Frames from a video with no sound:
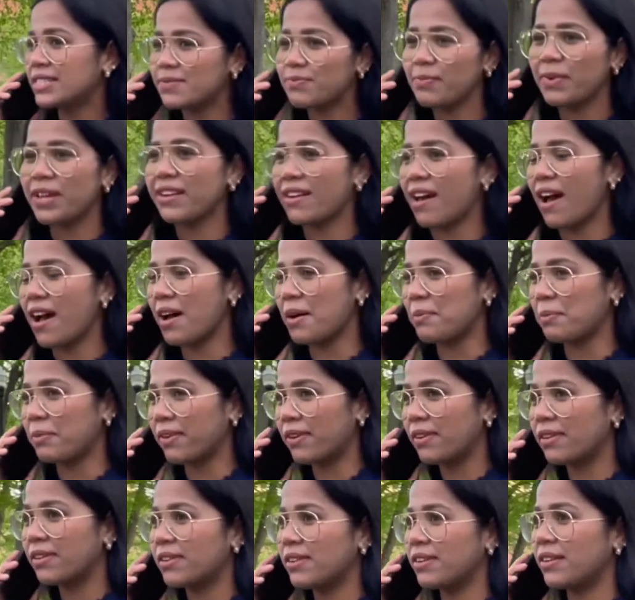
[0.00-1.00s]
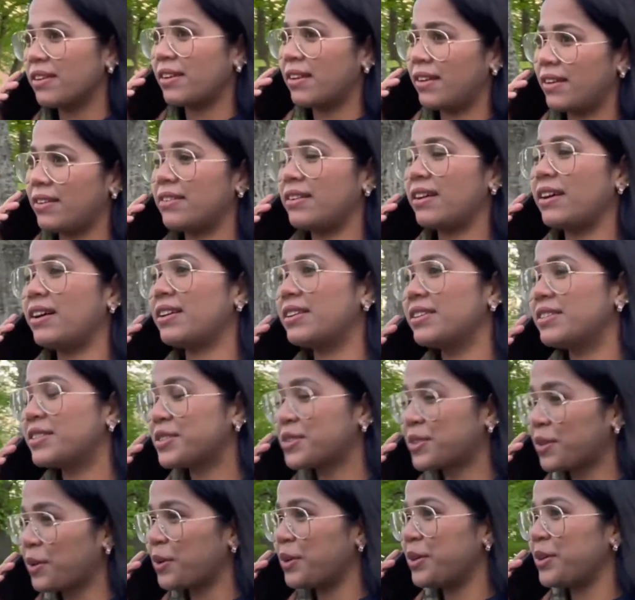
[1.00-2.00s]
meet up and I'll
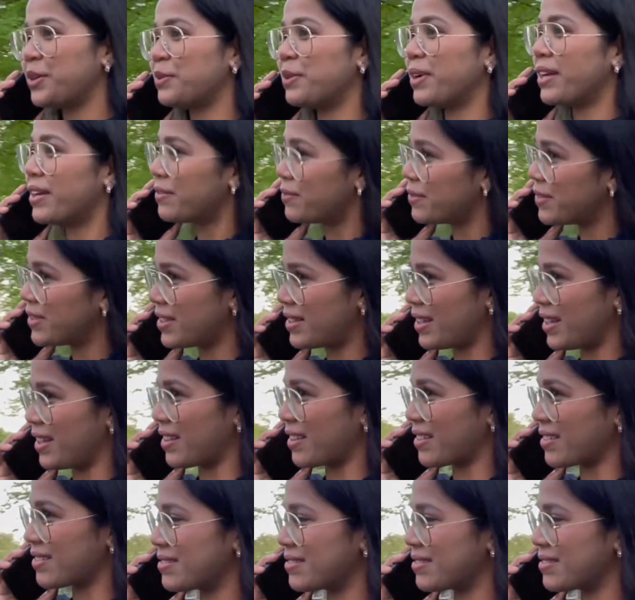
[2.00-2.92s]
show you everything.